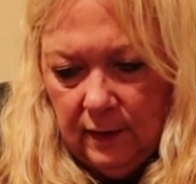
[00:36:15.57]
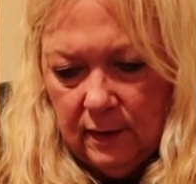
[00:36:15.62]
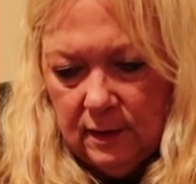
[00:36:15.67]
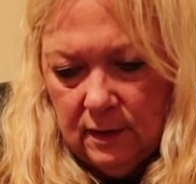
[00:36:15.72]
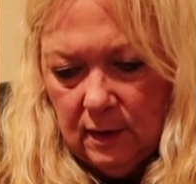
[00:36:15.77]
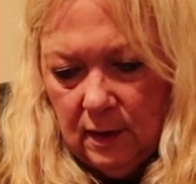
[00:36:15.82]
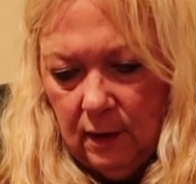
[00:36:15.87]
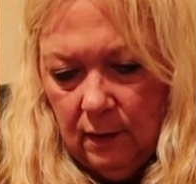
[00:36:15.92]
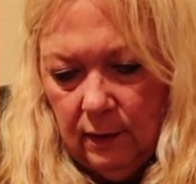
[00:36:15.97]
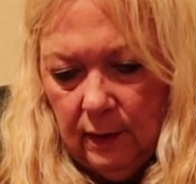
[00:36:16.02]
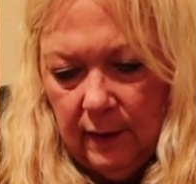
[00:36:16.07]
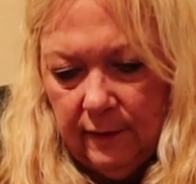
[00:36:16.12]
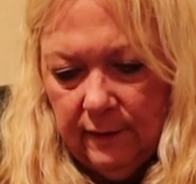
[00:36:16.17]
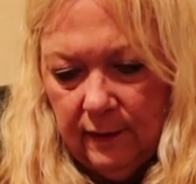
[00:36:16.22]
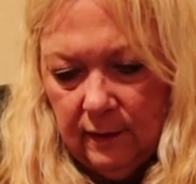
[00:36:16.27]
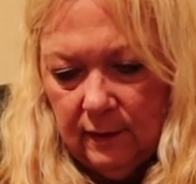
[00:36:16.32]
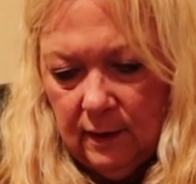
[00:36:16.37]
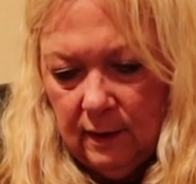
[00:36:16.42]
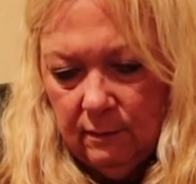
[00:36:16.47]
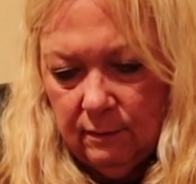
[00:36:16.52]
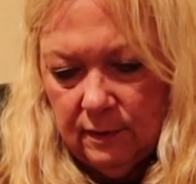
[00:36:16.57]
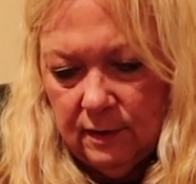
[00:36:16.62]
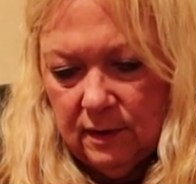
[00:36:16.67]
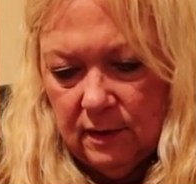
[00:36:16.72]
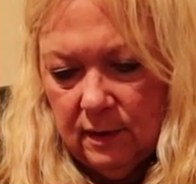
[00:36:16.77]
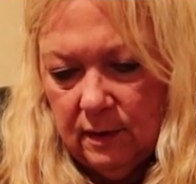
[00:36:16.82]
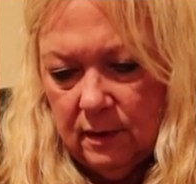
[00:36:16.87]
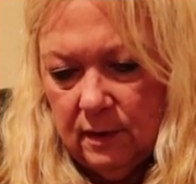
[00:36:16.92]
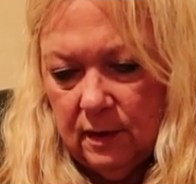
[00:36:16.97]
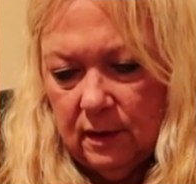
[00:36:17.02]
think so, and I think that was
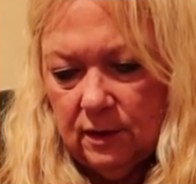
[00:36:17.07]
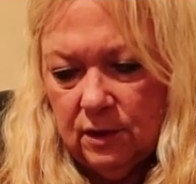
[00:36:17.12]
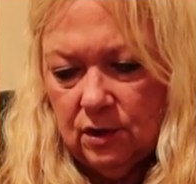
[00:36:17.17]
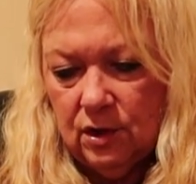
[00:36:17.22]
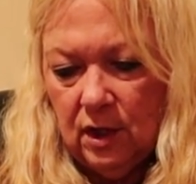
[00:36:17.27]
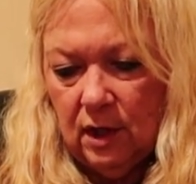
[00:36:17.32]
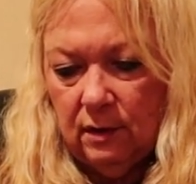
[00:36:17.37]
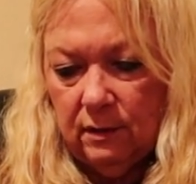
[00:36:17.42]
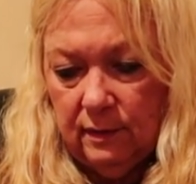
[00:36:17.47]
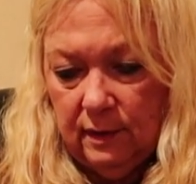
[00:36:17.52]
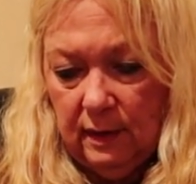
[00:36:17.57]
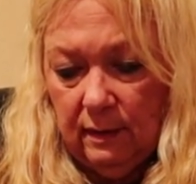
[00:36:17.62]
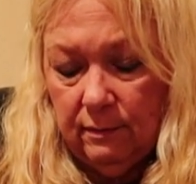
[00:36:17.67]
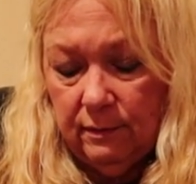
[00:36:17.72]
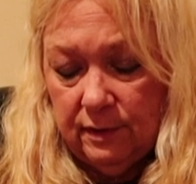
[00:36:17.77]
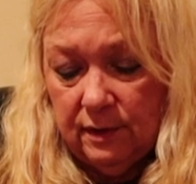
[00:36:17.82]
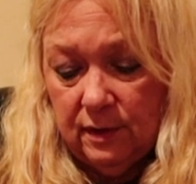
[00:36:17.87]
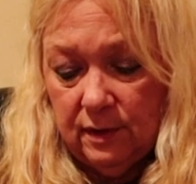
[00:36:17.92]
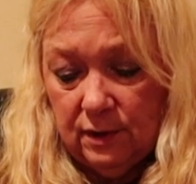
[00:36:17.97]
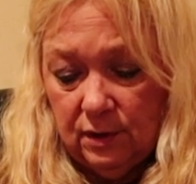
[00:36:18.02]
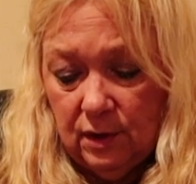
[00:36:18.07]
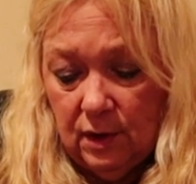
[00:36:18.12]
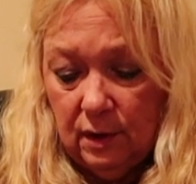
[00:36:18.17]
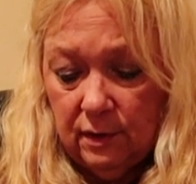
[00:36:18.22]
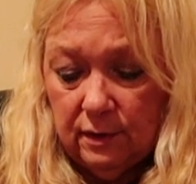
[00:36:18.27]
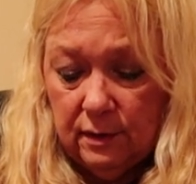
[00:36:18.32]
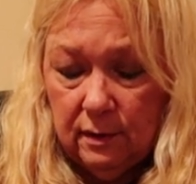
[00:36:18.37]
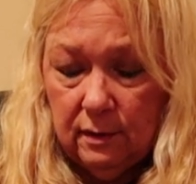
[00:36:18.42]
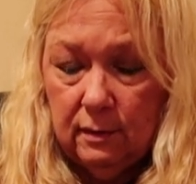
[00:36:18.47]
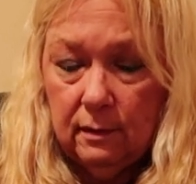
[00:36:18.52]
this child. That was this
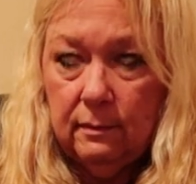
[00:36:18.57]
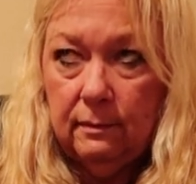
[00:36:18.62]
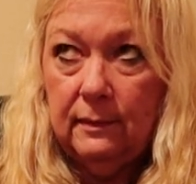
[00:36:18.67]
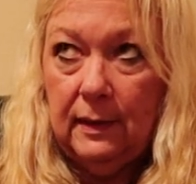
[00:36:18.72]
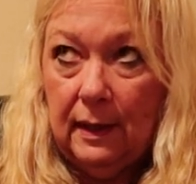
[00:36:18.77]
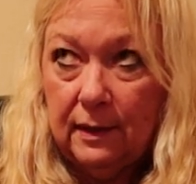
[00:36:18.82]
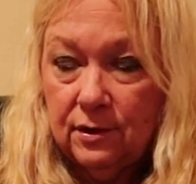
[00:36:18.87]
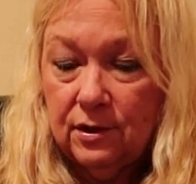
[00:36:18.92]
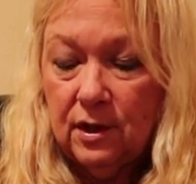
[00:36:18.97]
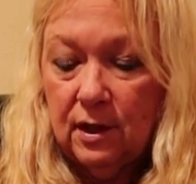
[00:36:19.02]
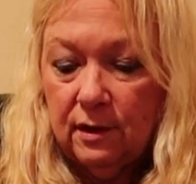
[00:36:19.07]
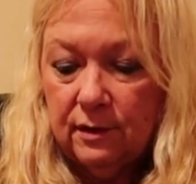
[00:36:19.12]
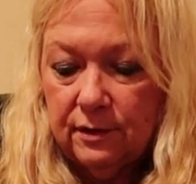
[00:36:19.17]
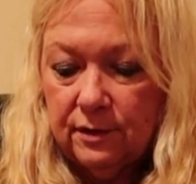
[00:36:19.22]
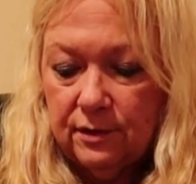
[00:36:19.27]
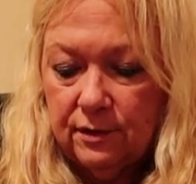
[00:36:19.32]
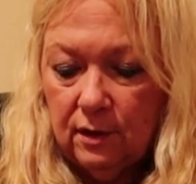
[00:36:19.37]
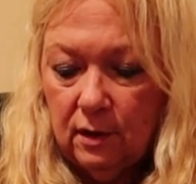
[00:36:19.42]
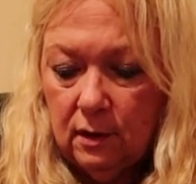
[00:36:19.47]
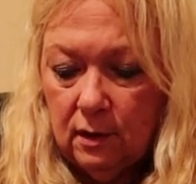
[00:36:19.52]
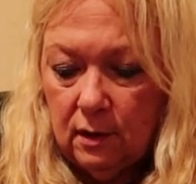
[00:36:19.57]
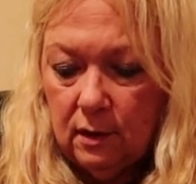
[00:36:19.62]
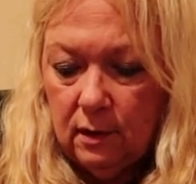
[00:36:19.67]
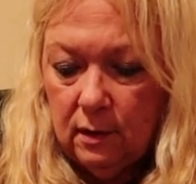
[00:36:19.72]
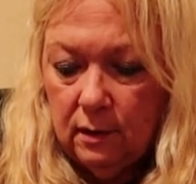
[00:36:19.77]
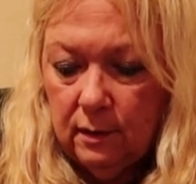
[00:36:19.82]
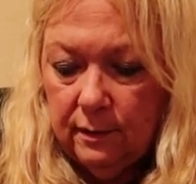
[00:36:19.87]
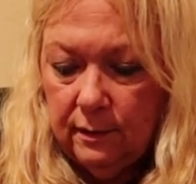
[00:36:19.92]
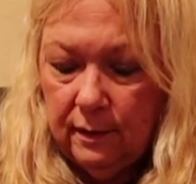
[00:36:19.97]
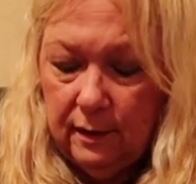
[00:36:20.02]
child. That child's
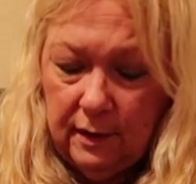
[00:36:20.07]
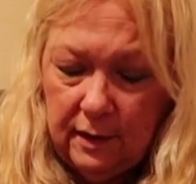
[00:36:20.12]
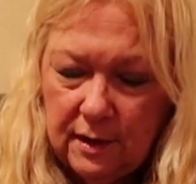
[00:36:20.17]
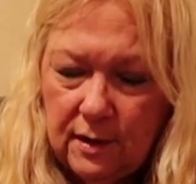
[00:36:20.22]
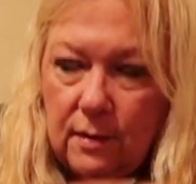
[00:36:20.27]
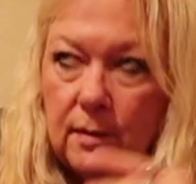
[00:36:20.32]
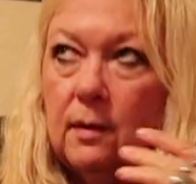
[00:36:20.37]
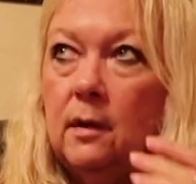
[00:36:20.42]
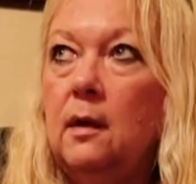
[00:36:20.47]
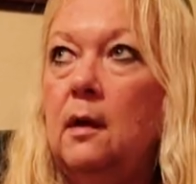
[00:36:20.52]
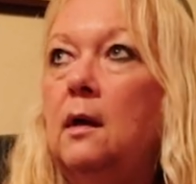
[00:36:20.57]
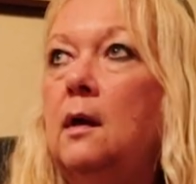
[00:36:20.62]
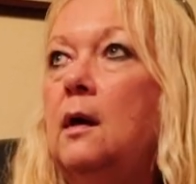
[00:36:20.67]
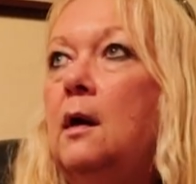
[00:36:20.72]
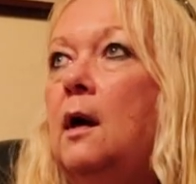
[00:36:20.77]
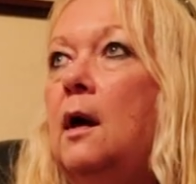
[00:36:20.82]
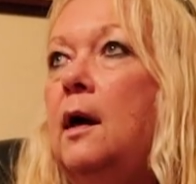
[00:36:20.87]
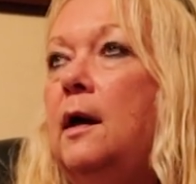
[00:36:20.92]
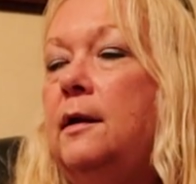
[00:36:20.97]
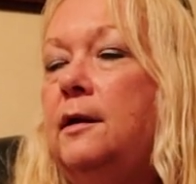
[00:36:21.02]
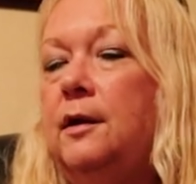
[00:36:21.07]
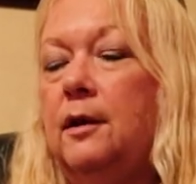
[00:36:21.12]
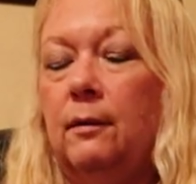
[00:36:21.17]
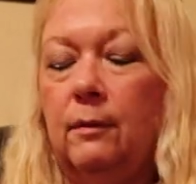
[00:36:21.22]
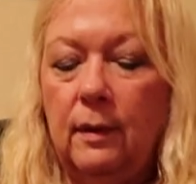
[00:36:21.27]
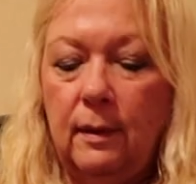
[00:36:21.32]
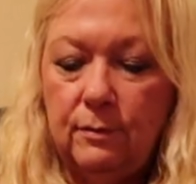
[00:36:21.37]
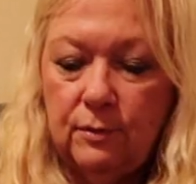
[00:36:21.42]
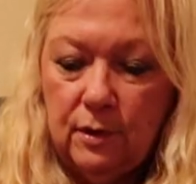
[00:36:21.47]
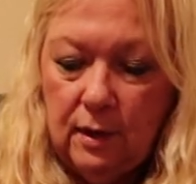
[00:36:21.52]
doll. This. Yes. You
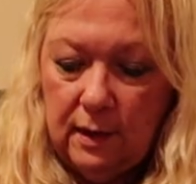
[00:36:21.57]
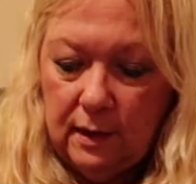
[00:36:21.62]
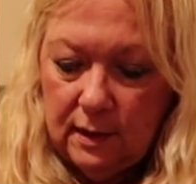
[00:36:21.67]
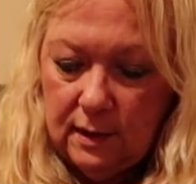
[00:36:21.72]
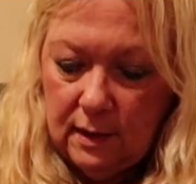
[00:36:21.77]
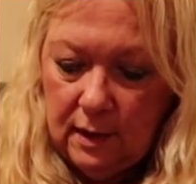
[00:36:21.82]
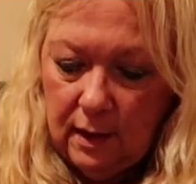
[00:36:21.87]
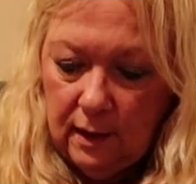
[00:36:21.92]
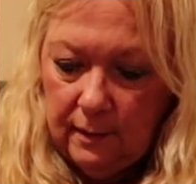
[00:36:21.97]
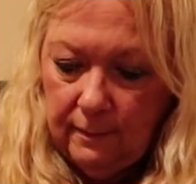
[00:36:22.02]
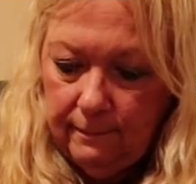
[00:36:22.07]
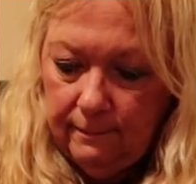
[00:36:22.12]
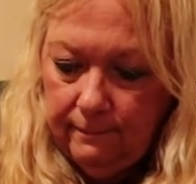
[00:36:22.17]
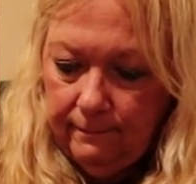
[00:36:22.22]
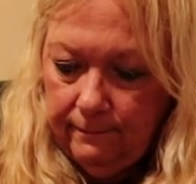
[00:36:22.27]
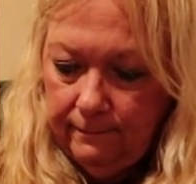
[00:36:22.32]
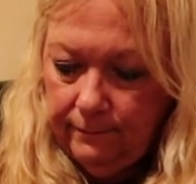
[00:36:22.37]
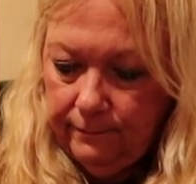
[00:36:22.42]
know what I'm trying to yes, say. Yes,